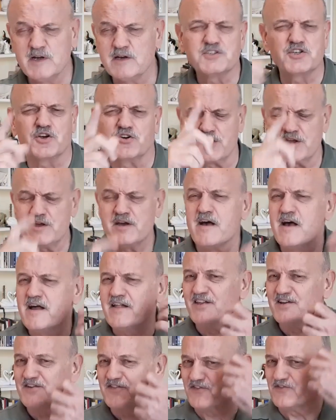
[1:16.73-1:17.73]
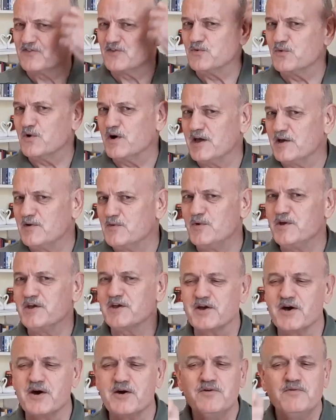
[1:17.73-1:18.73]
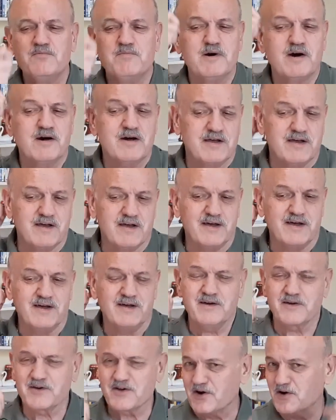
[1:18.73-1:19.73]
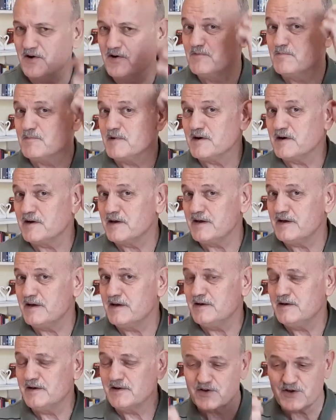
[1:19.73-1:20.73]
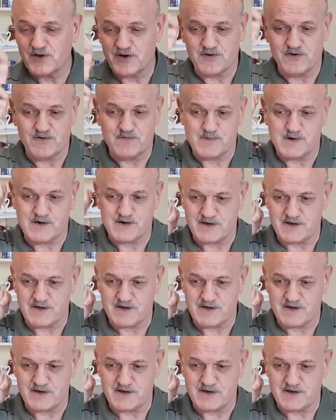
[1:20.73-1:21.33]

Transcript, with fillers: Sorry, this is the way we comb our hair, comb our hair, comb our